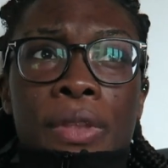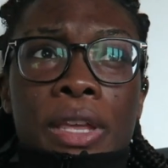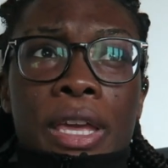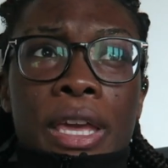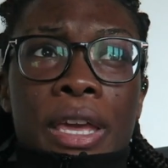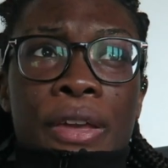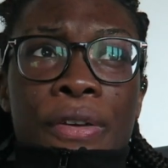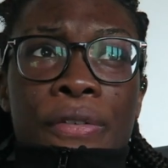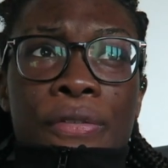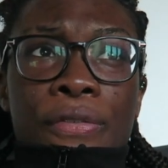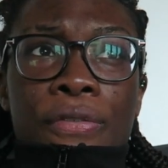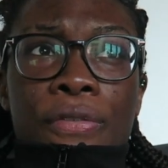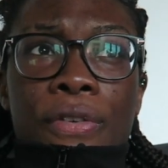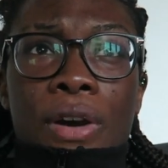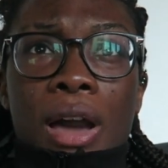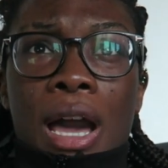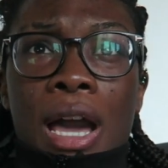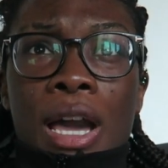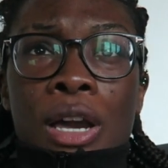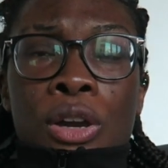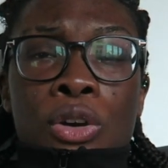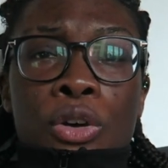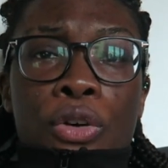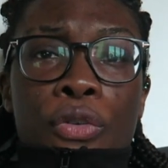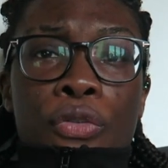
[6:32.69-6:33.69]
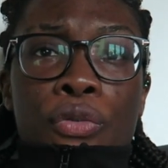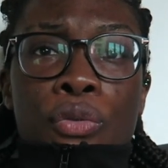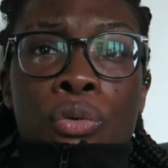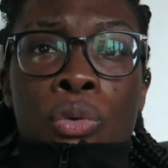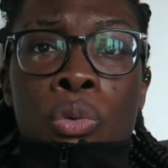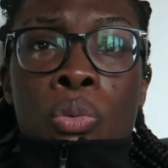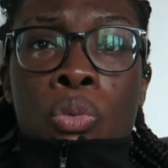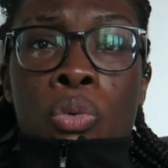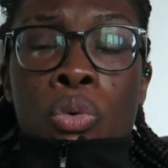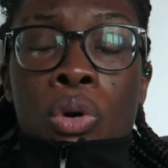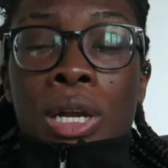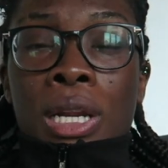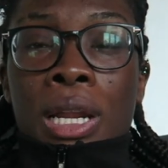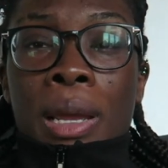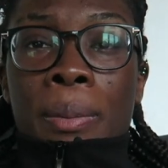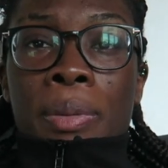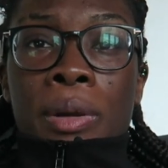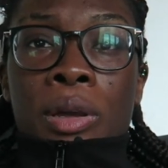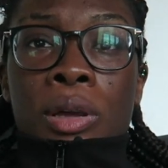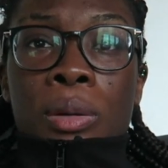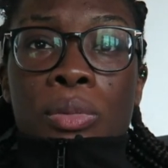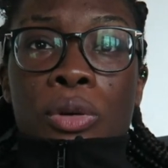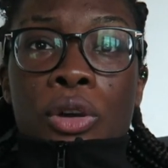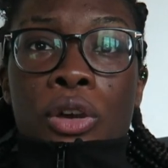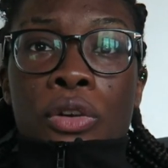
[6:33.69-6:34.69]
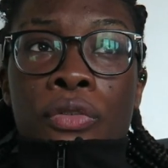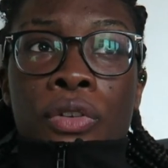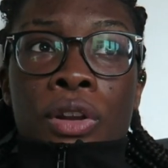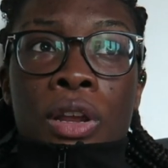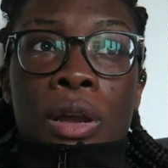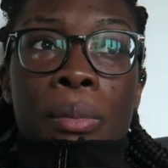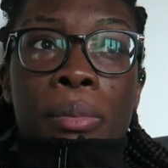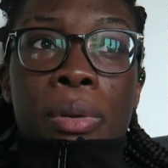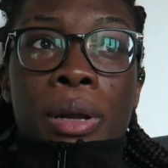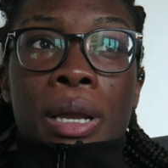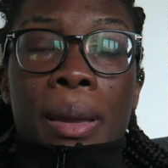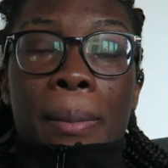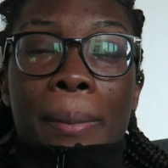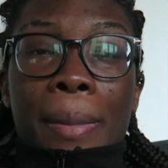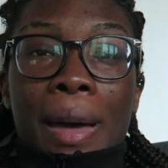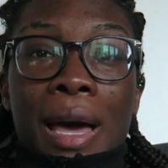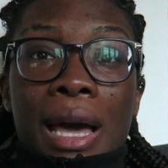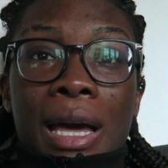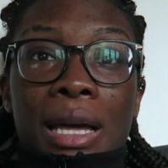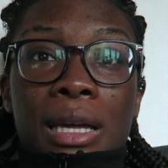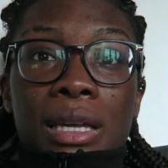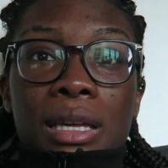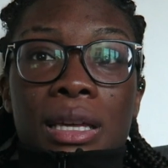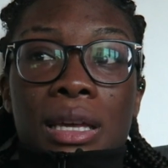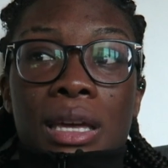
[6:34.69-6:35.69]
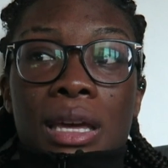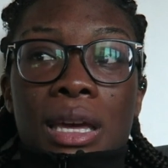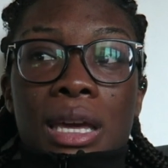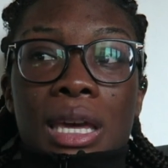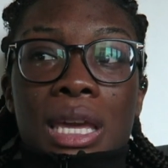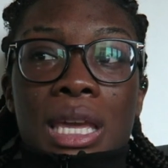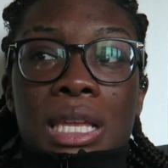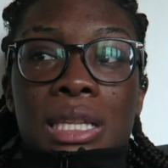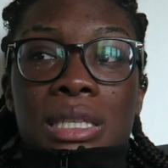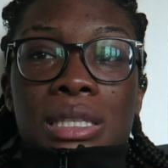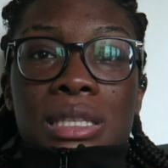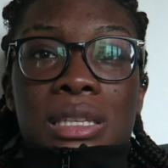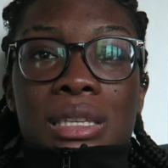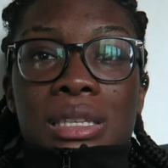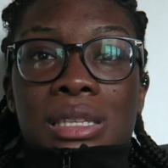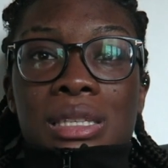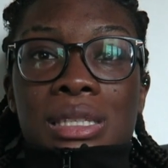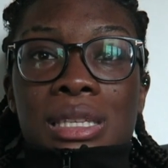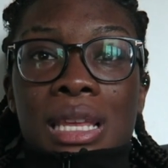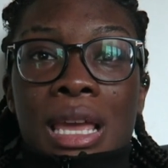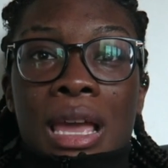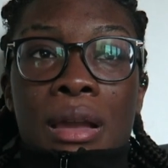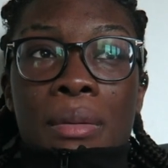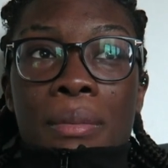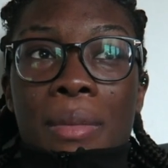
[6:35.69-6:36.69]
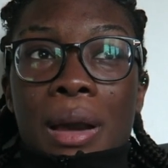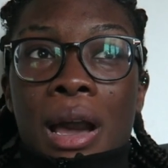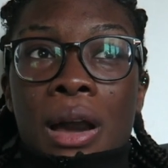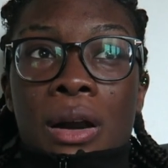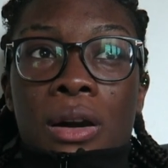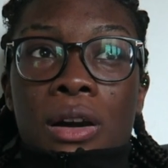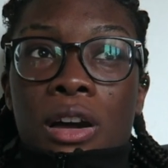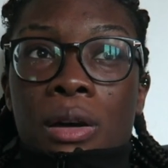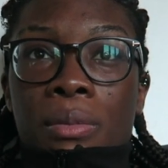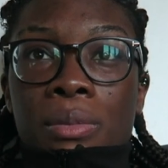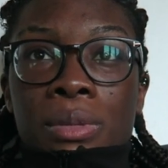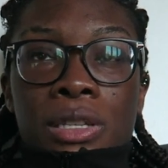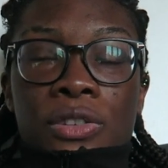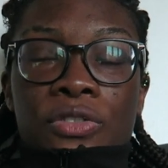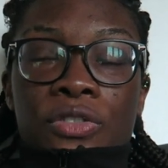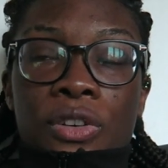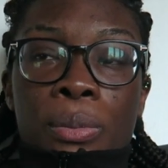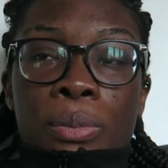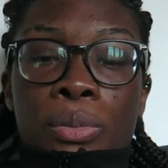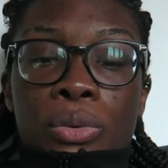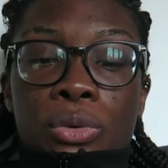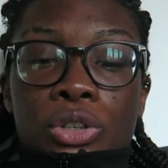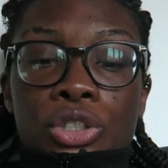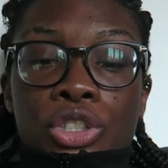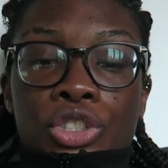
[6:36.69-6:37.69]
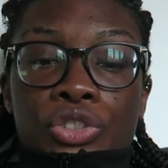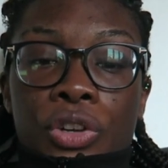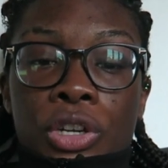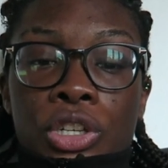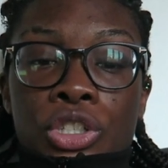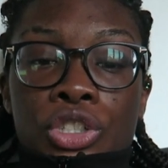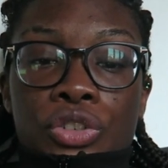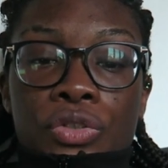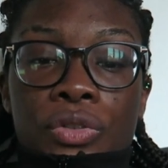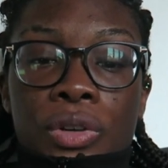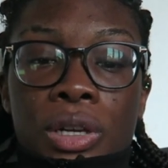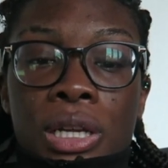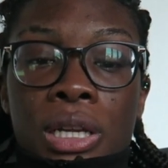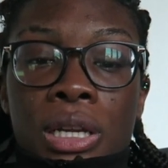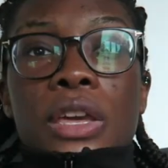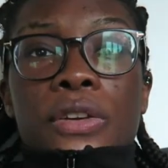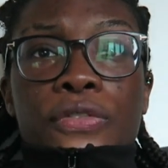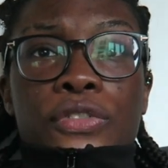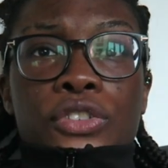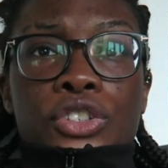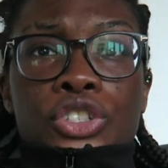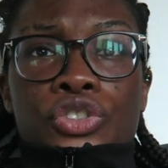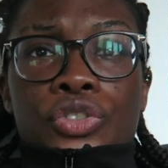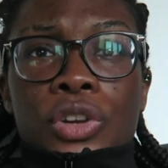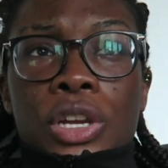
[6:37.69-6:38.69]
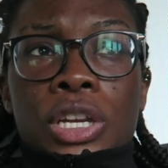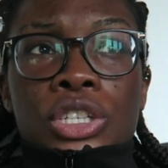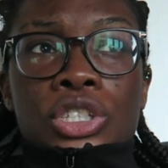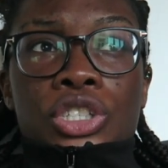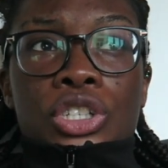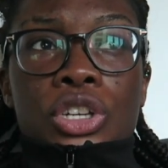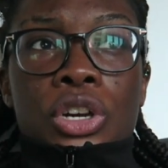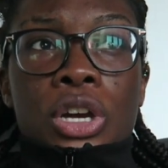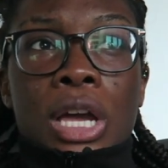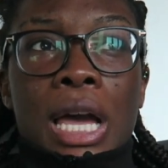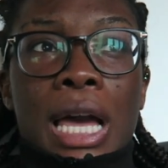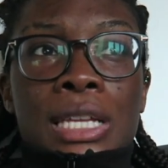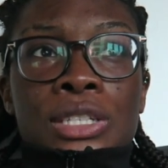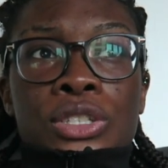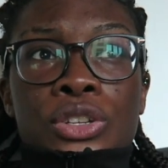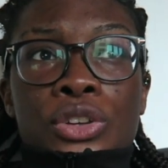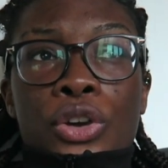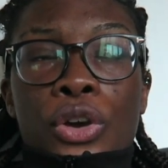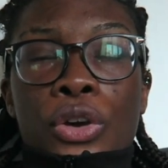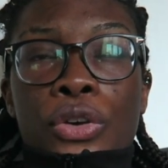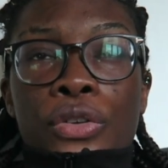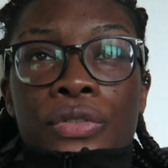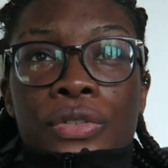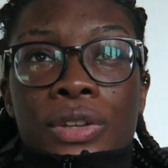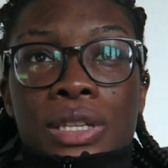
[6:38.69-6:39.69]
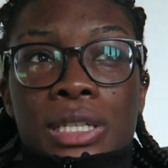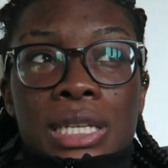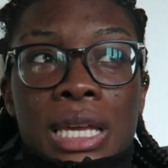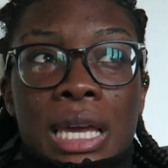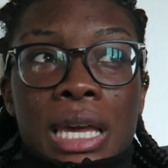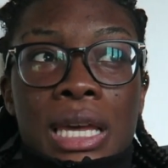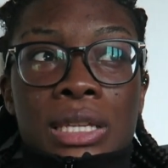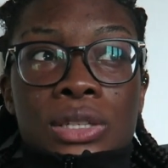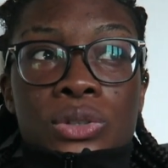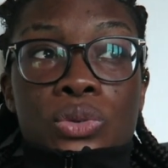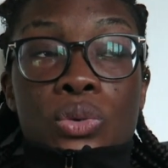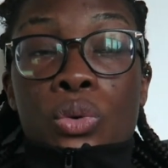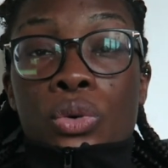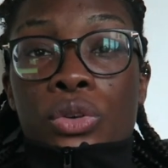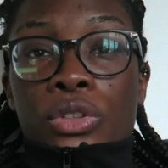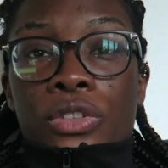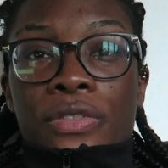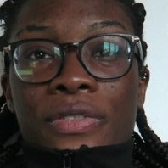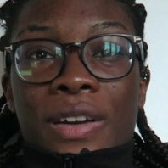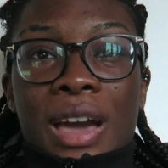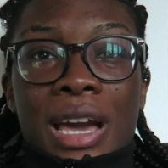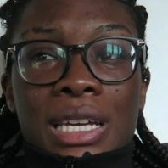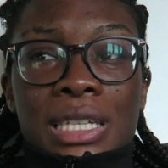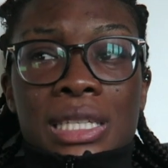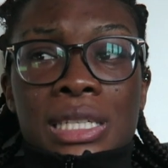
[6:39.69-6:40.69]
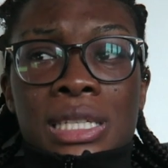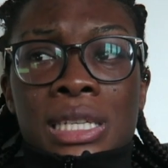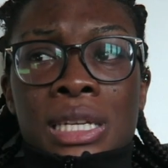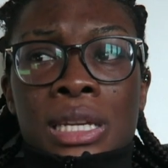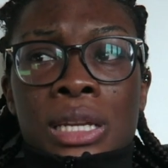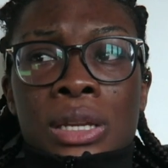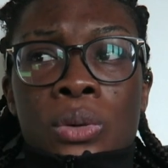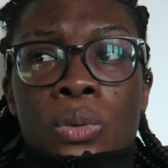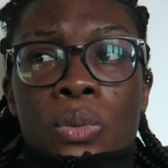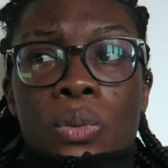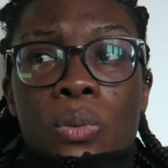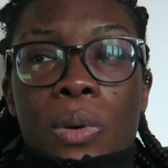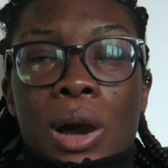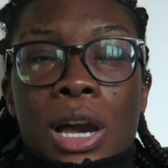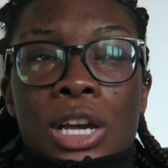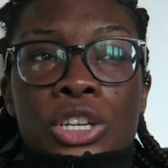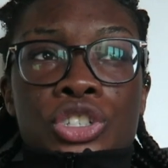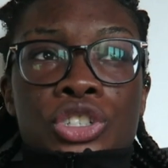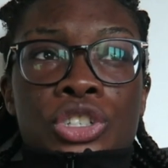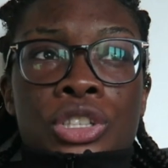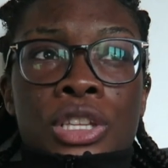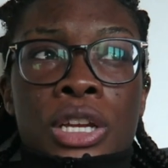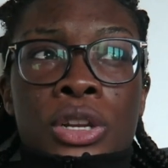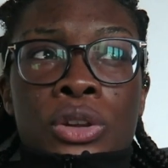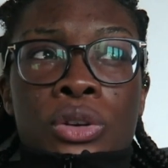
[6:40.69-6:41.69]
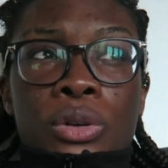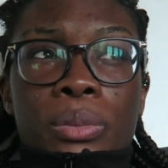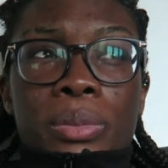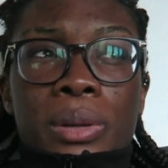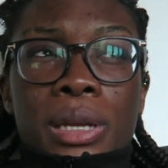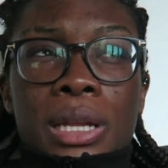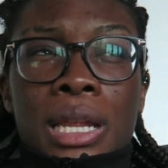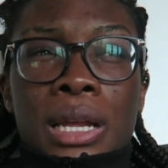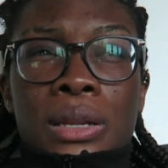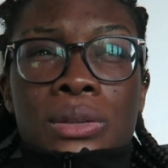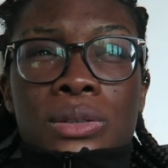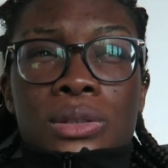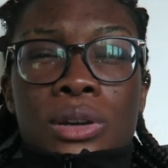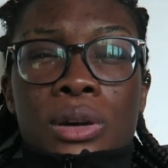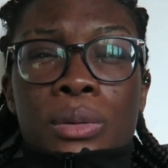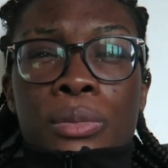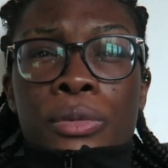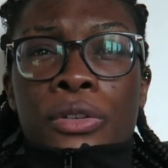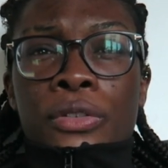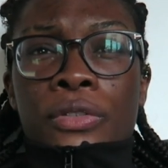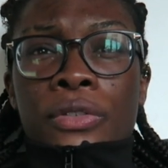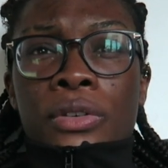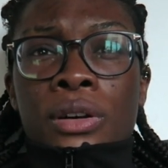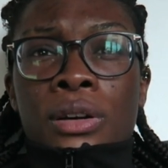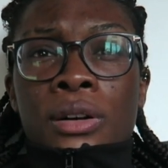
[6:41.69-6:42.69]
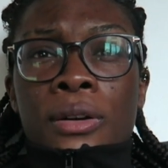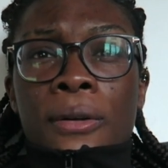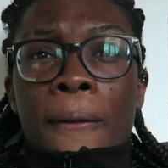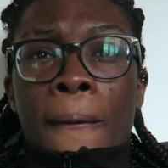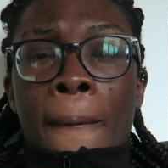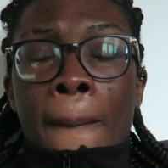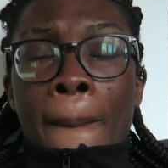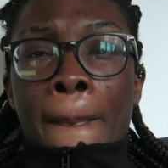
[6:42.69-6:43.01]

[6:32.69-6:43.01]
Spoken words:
if I go for a walk and I pick up COVID and I bring it back, it's the same outcome as if I brought a stranger in. If a stranger has a COVID test or the vaccine, why should they not be allowed to come over?